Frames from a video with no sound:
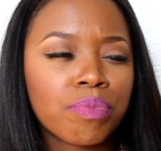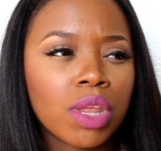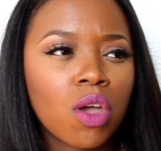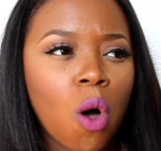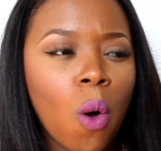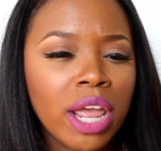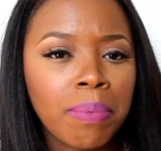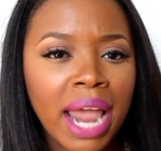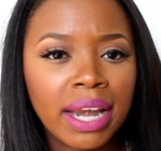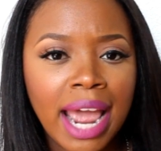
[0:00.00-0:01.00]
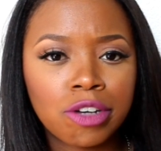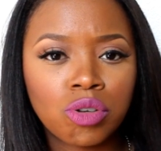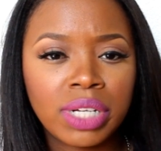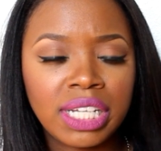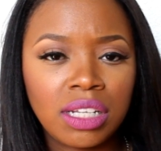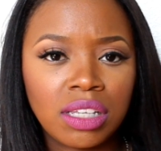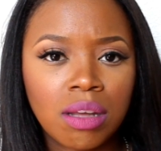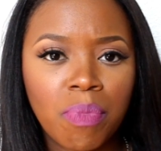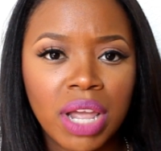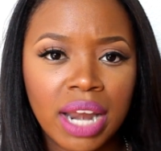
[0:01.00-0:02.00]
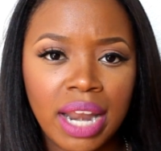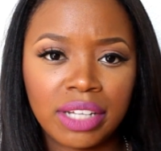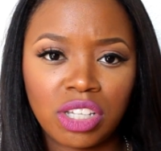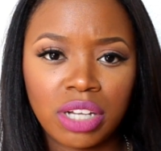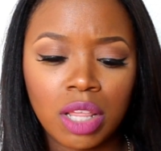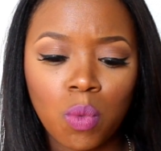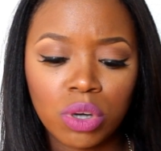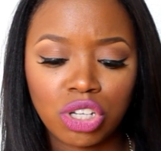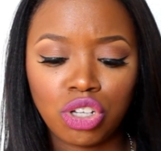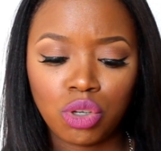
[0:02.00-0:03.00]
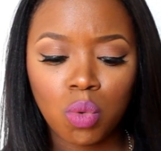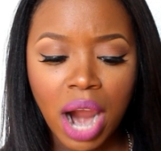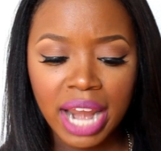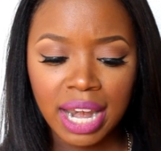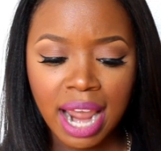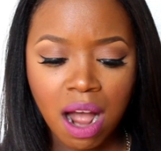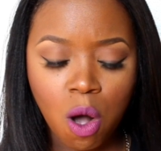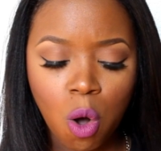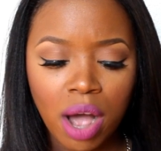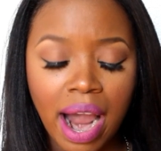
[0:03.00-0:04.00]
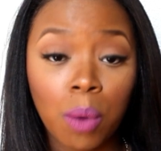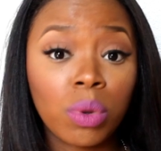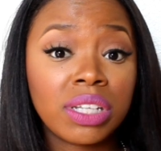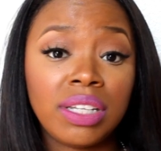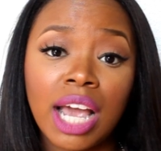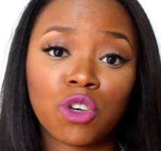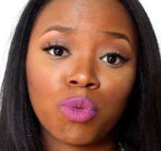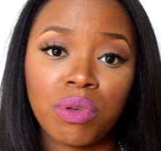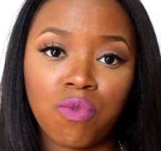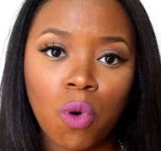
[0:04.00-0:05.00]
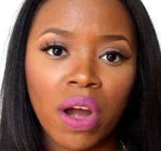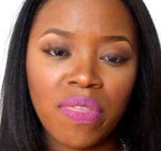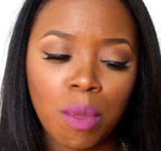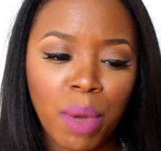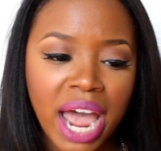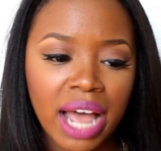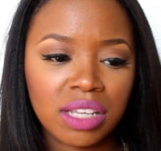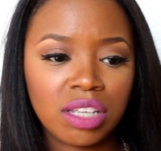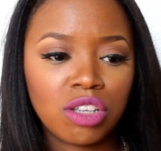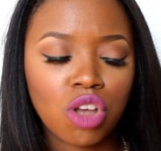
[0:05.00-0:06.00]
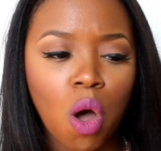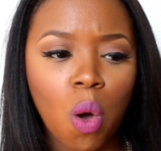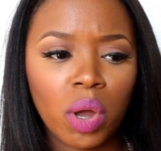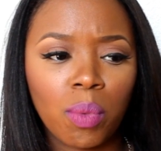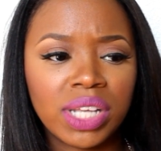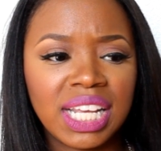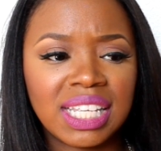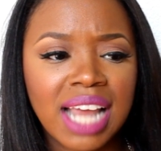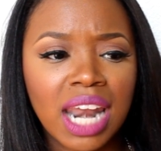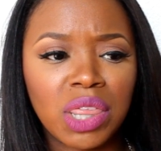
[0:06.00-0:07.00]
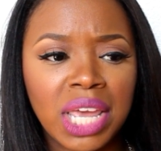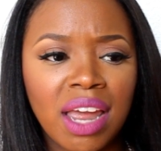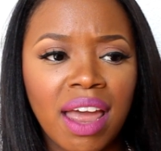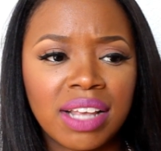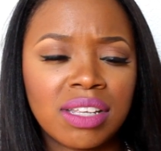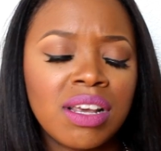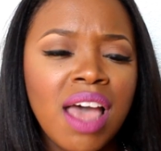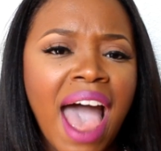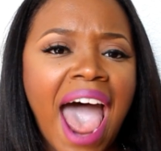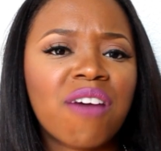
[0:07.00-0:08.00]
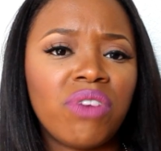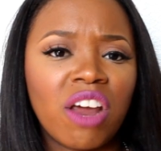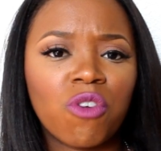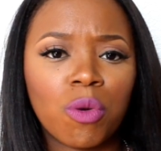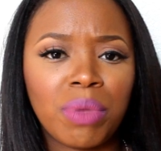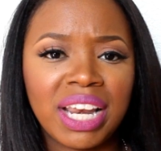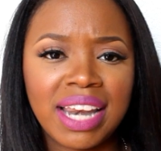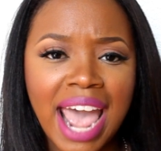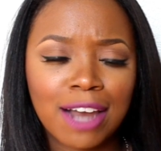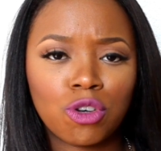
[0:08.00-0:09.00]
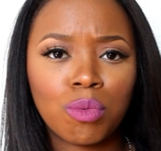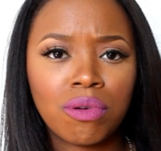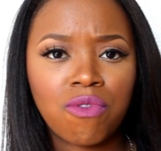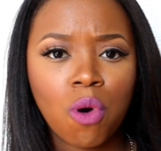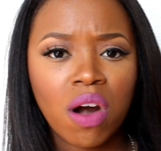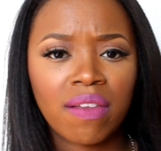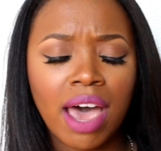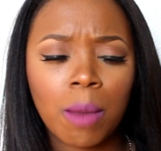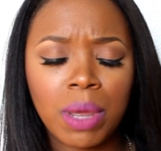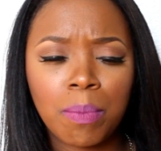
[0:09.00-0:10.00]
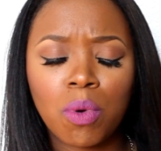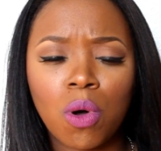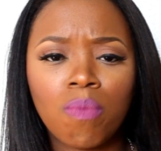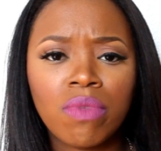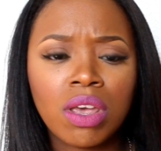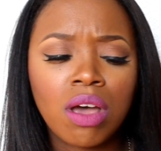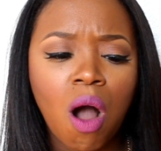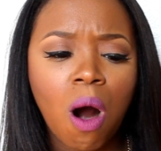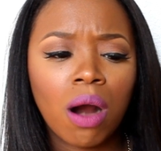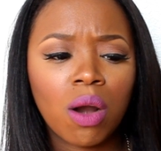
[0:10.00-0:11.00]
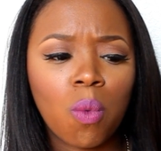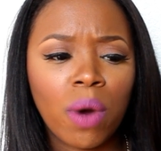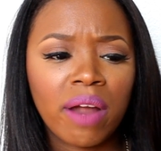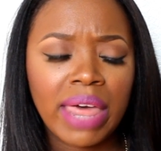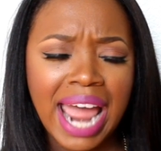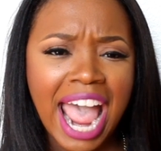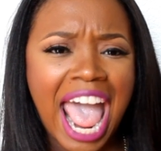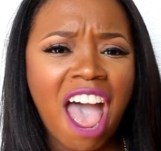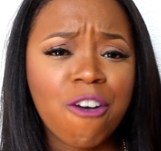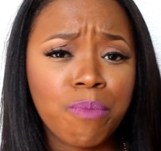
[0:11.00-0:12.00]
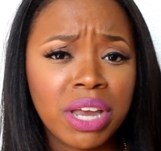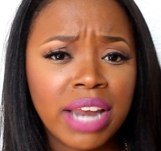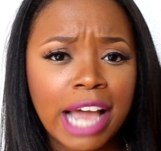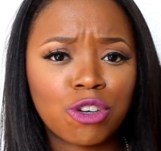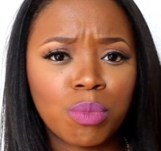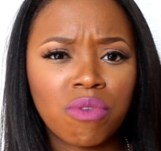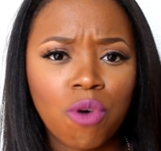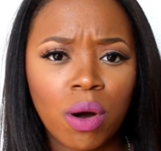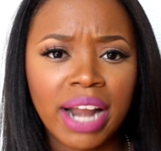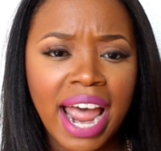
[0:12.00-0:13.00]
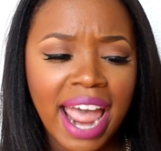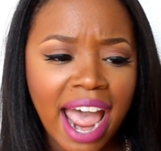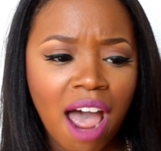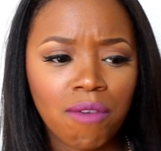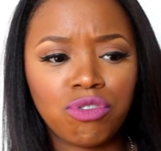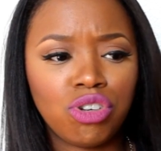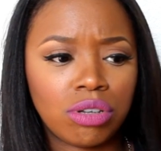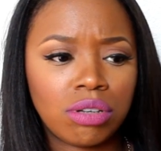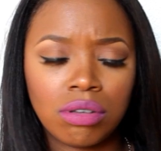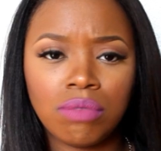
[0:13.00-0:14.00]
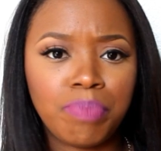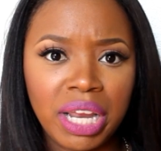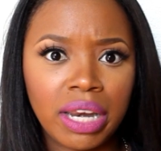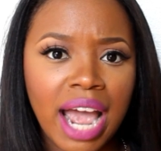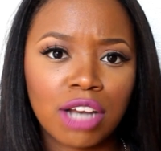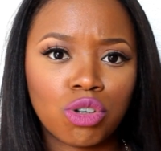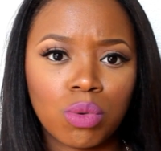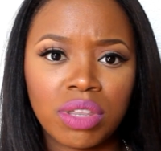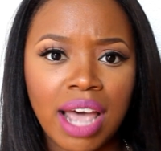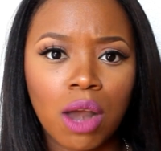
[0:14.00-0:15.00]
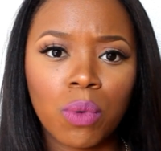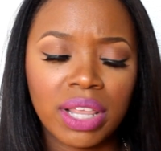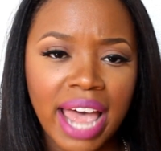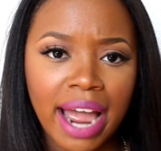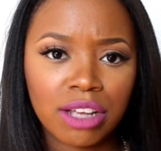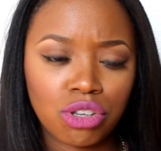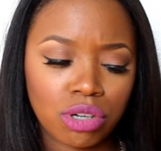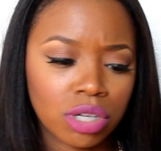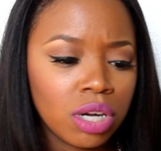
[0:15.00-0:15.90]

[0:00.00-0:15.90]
Going back natural isn't something I necessarily want to do right now. I was natural before in the past, so it's not a thing as I've never been natural before. A lot of people aren't aware that I have been natural before, and I have just been natural without a relaxer.